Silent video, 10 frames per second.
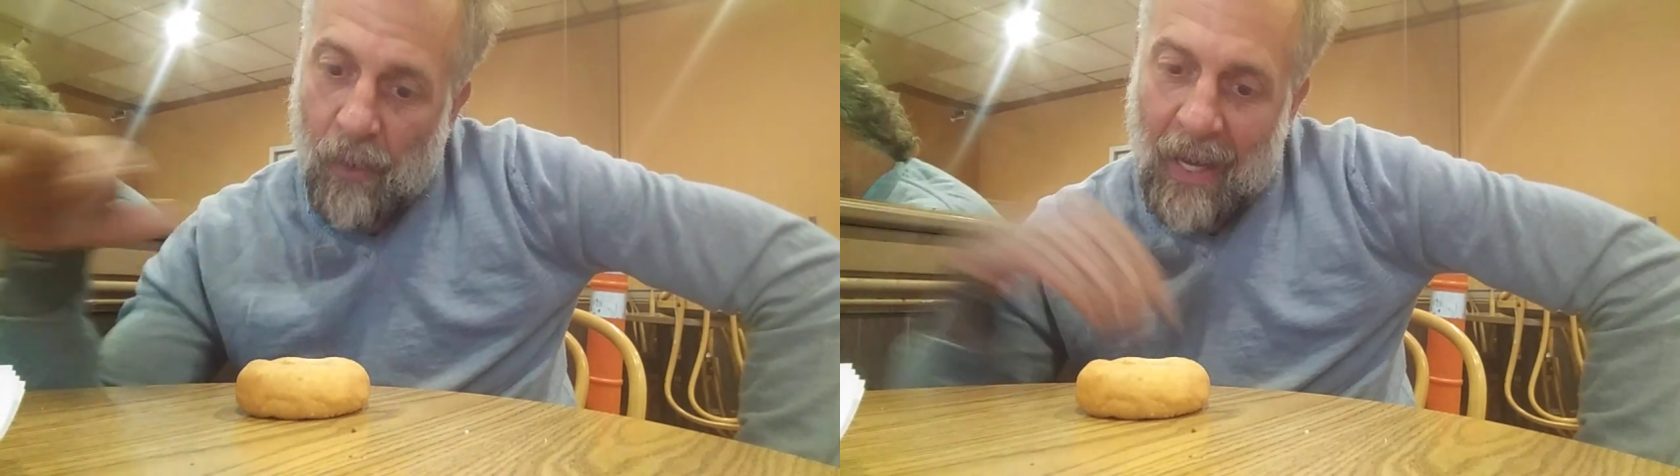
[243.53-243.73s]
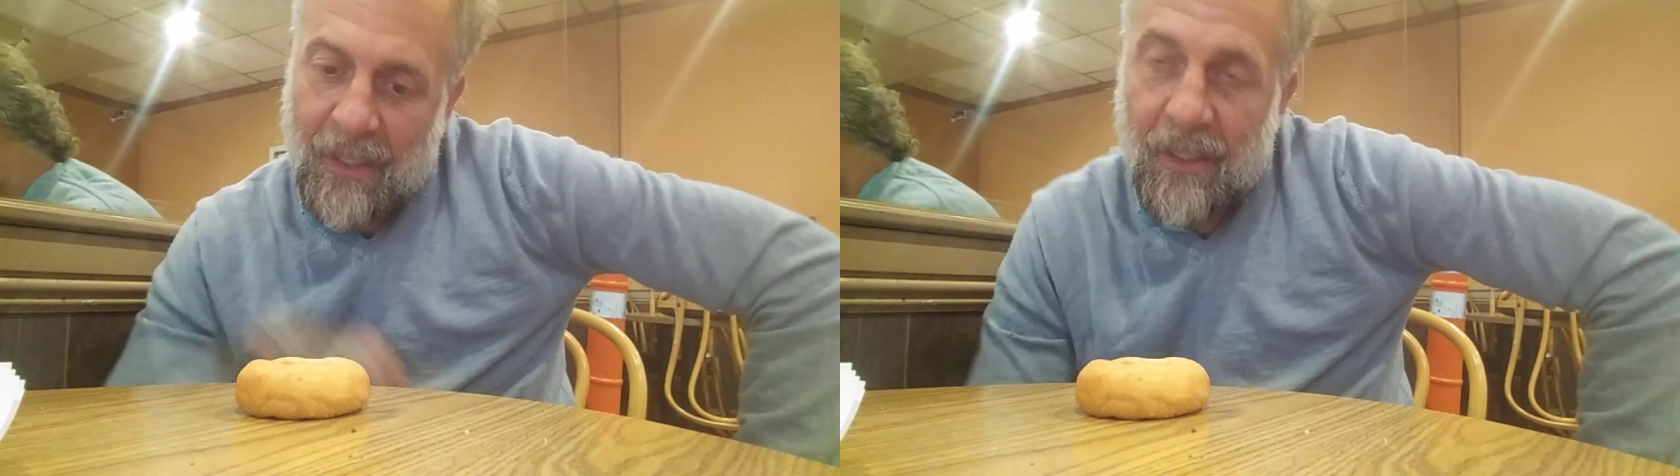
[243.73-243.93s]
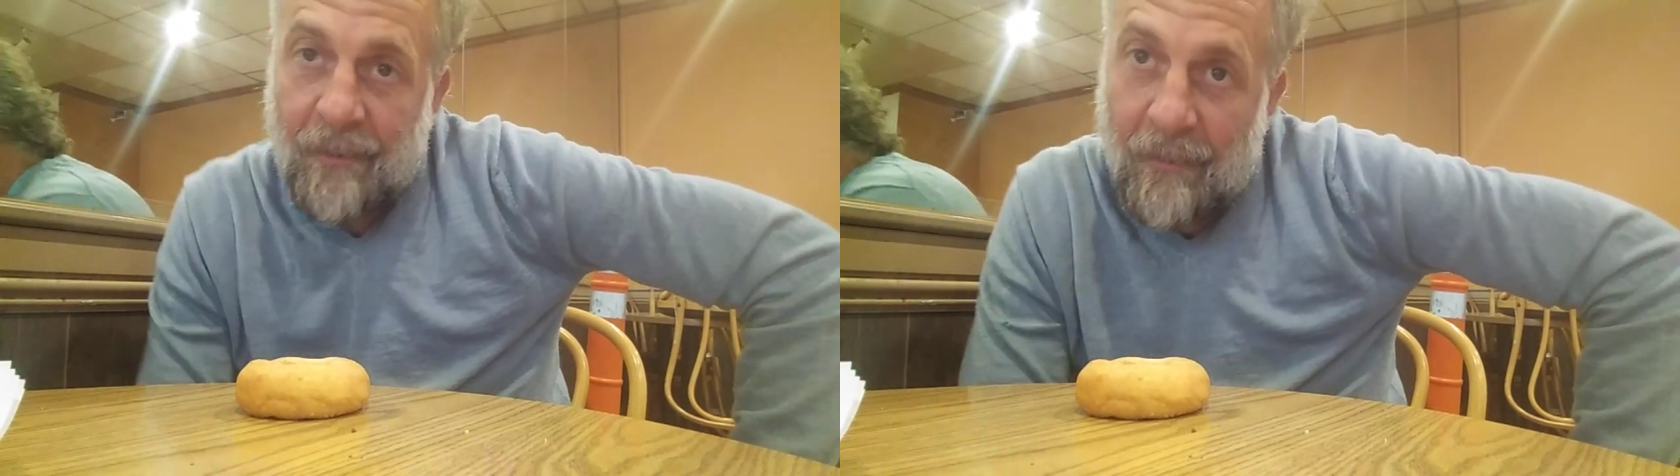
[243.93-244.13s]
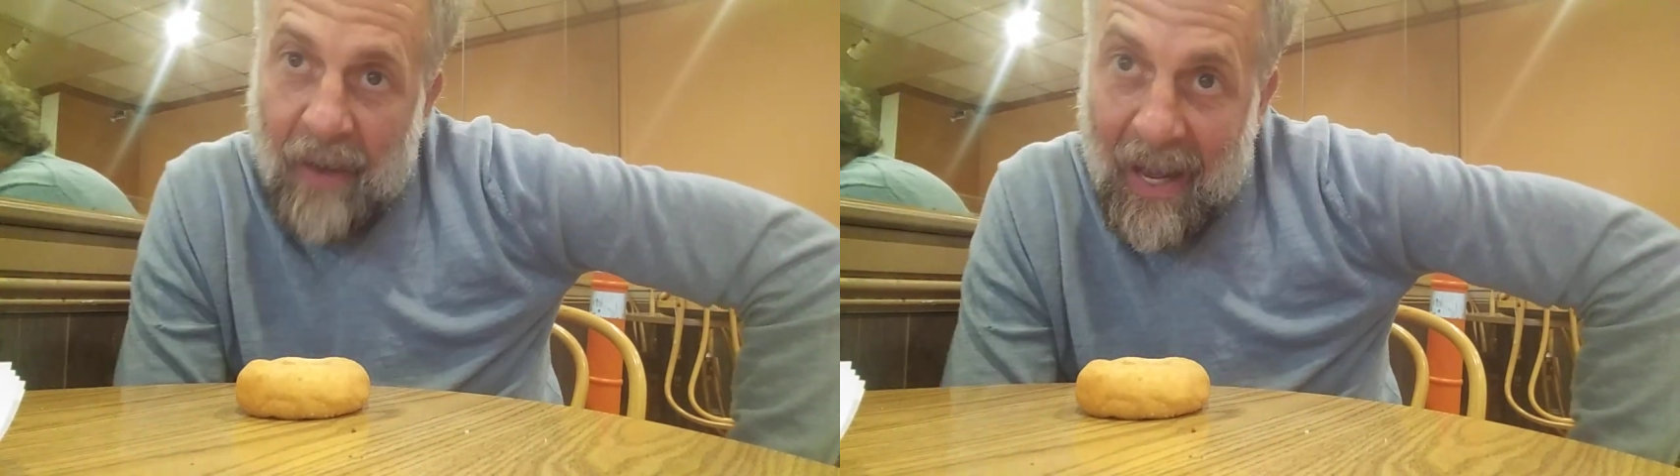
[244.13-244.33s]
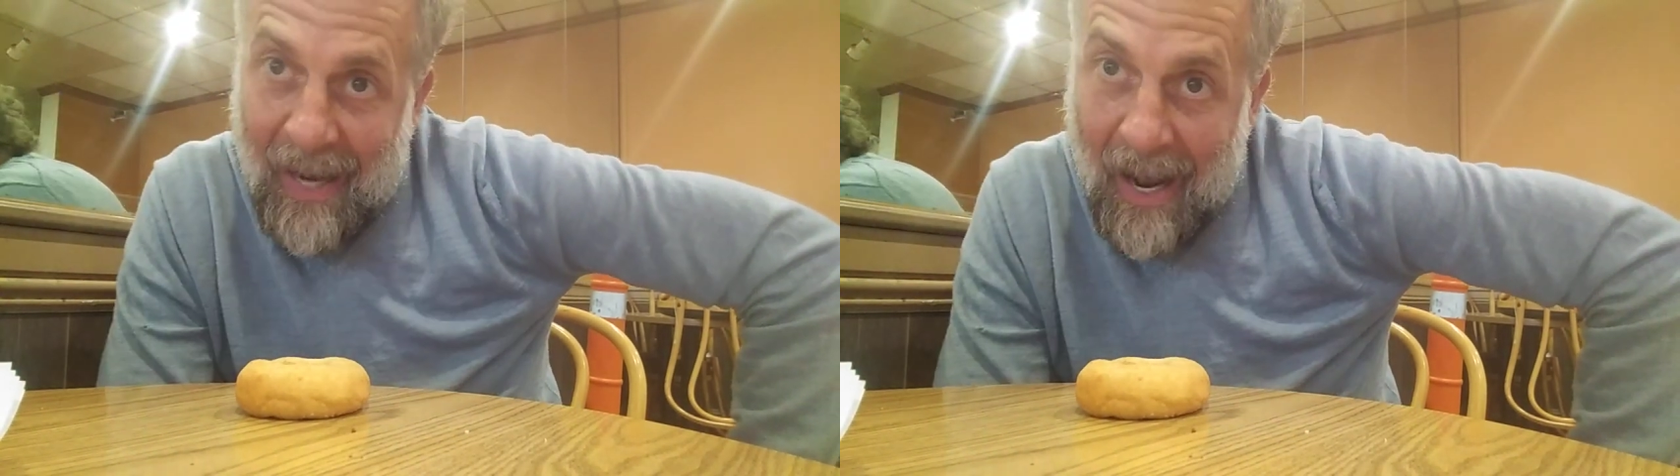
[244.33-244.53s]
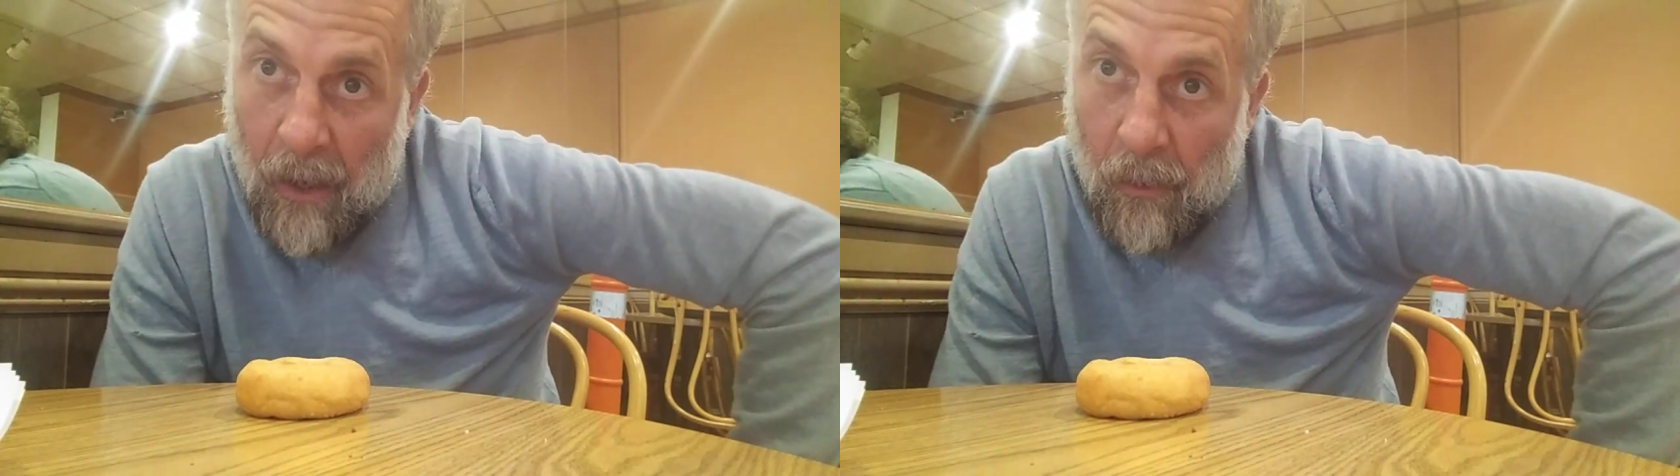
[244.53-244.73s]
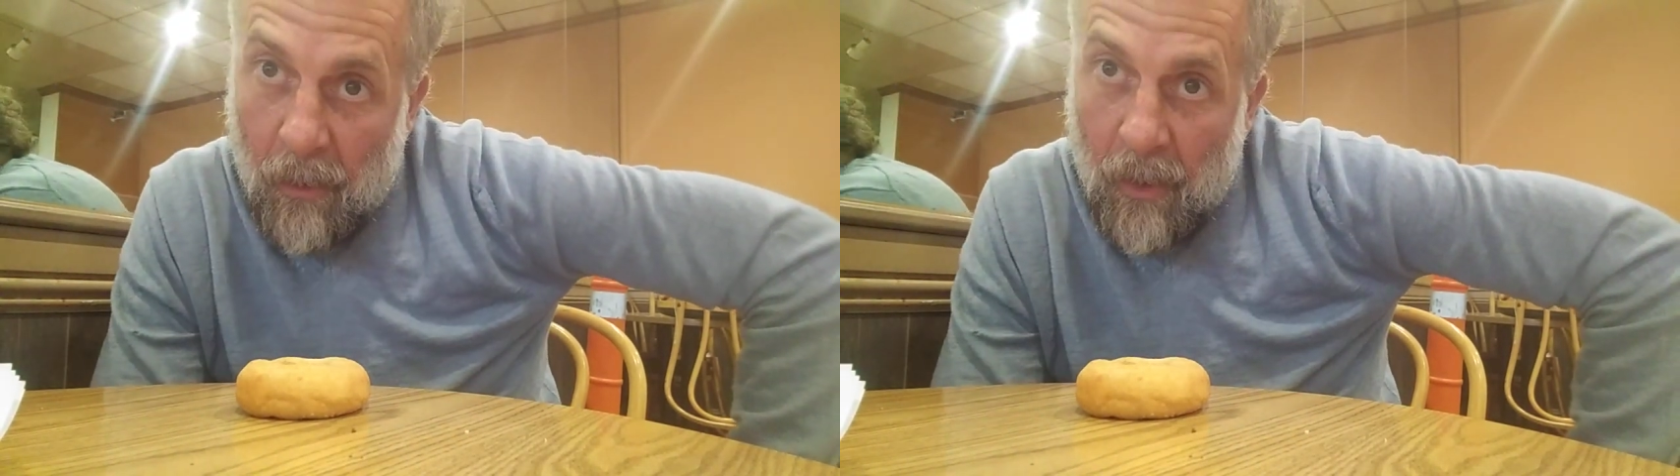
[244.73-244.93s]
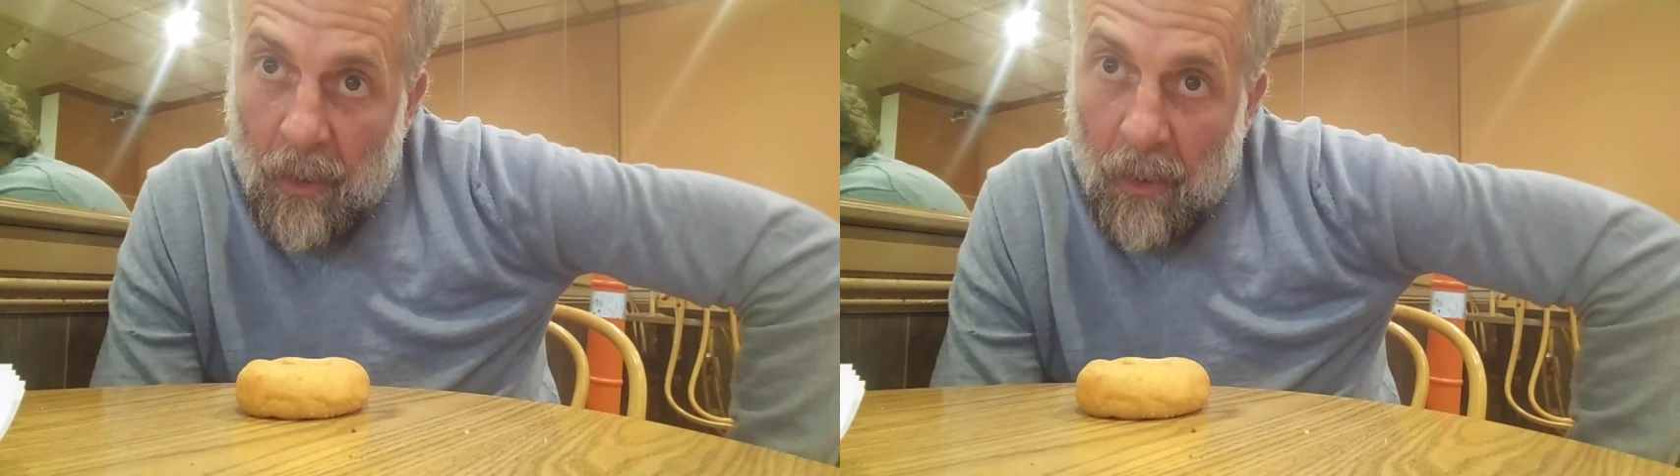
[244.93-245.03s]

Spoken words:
will actually fan out